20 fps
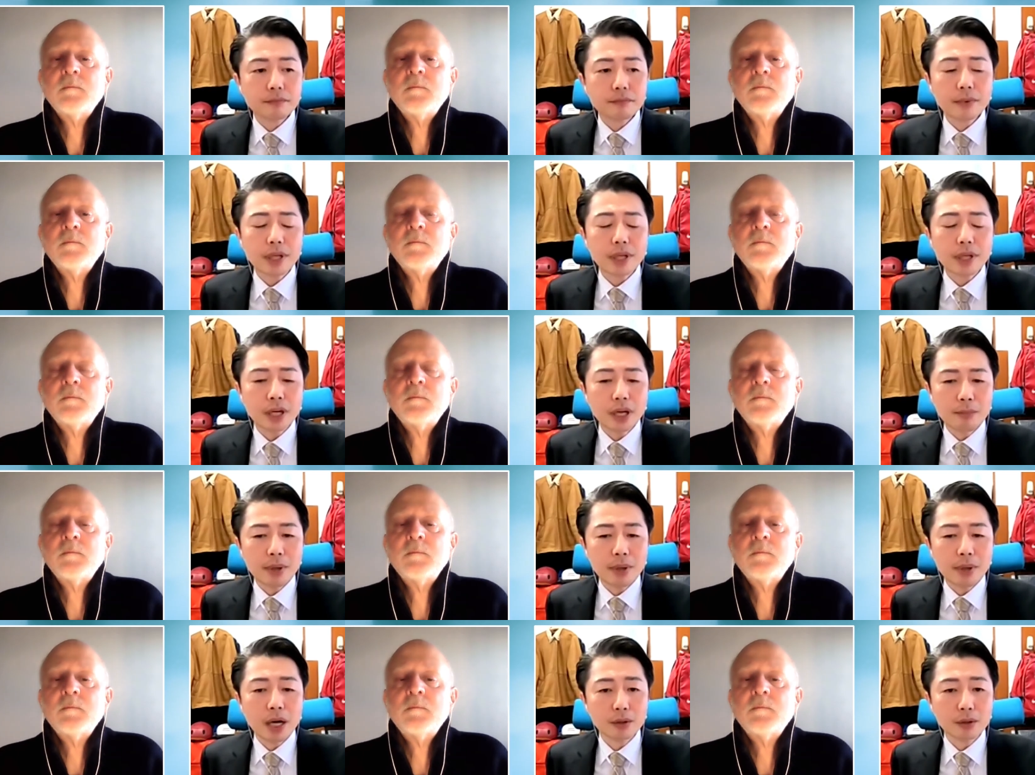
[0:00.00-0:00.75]

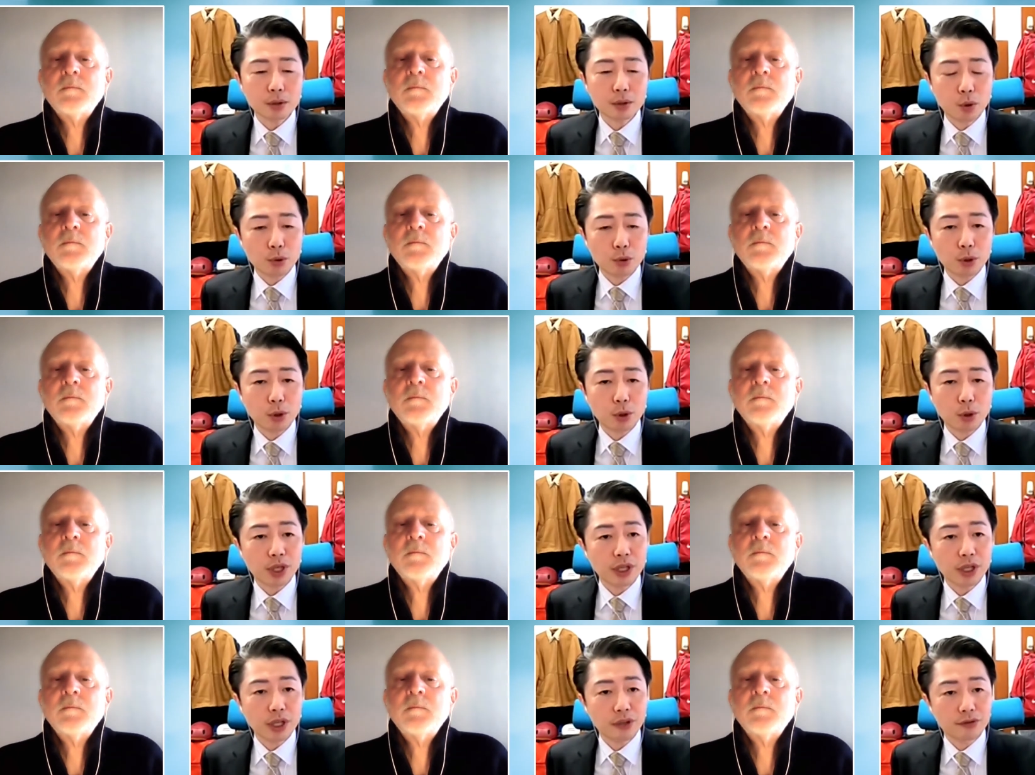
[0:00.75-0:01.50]
Speaker 1: about the North
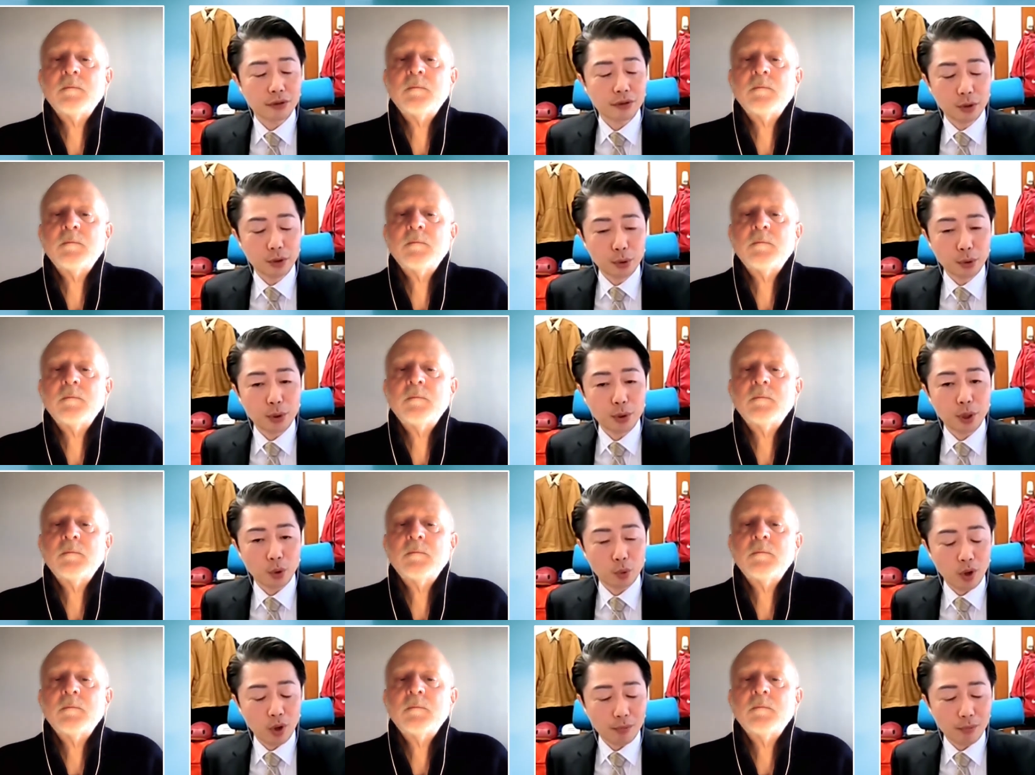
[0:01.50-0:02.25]
Korea's nuclear
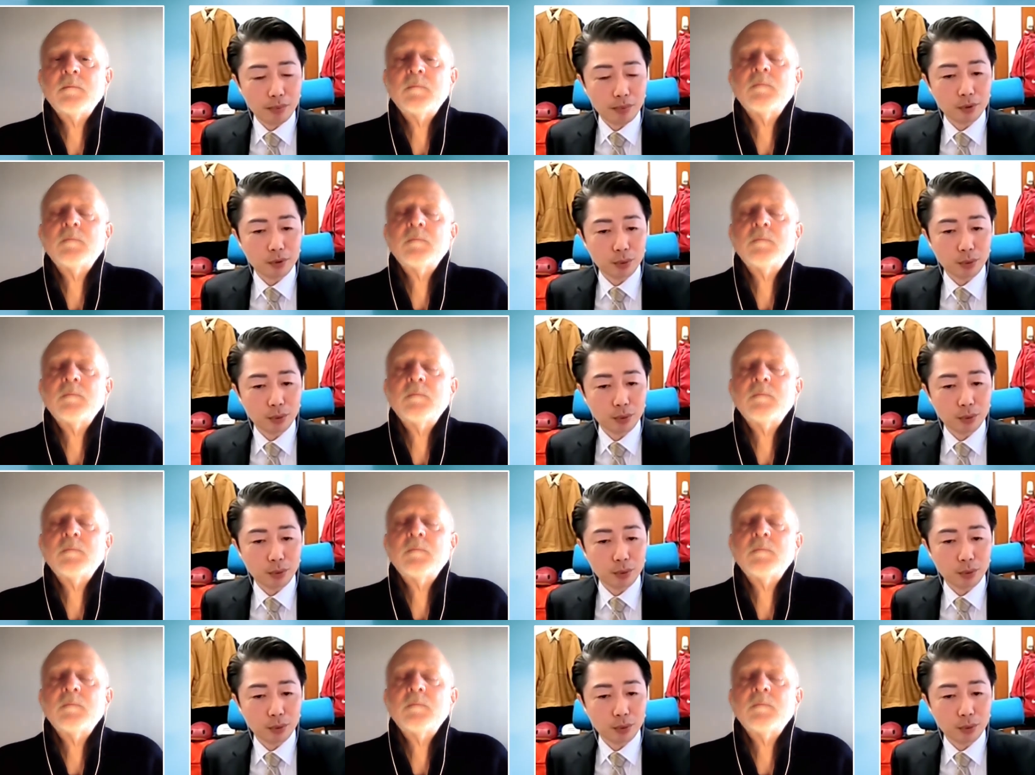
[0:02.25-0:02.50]
weapons with the